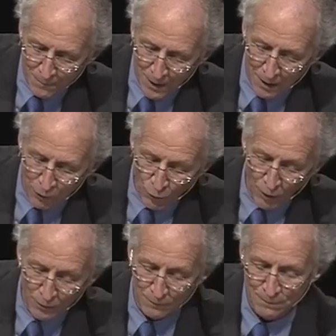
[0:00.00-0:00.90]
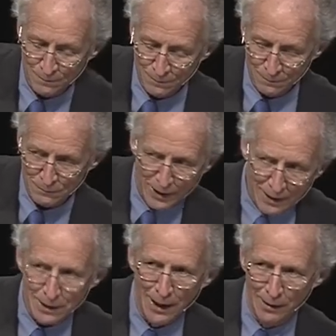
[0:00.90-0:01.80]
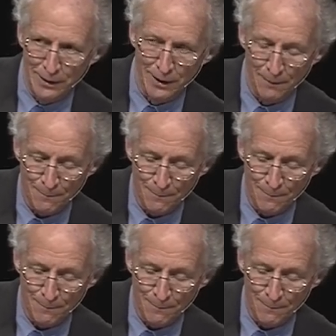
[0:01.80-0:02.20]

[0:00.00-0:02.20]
End quote. You get the idea.